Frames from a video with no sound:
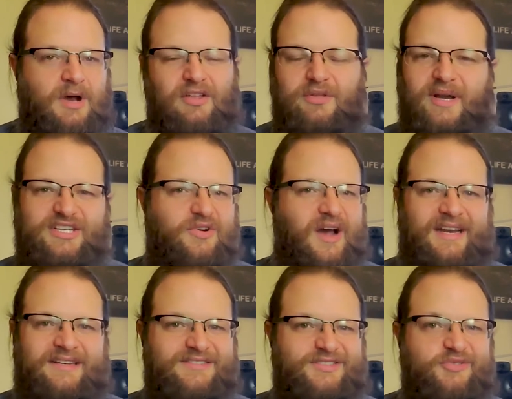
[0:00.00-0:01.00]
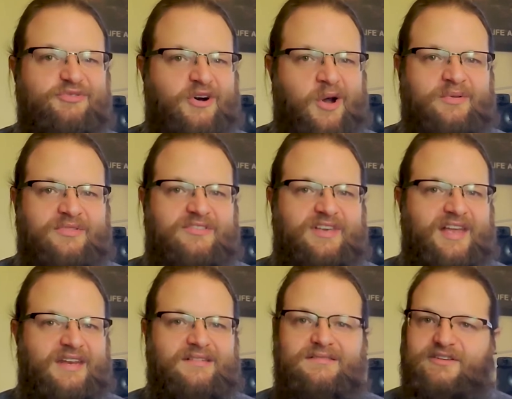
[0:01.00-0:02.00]
although I tried it in two phones and
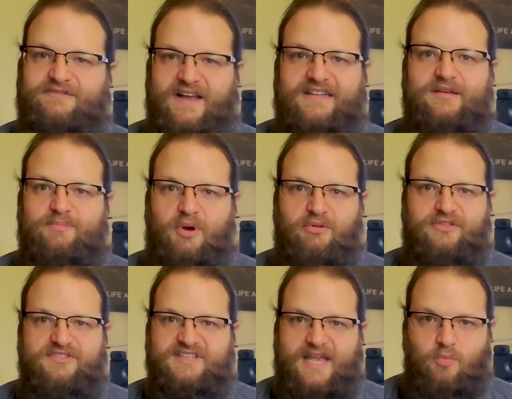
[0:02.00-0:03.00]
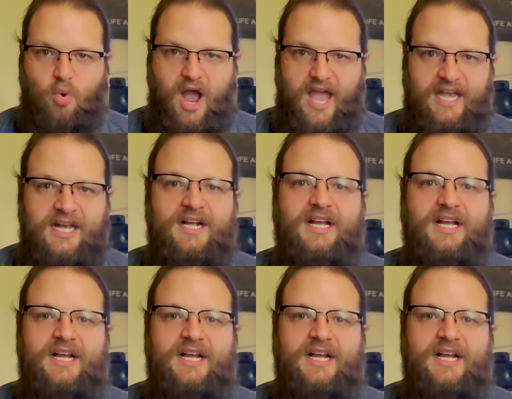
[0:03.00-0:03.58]
it affected both the same way.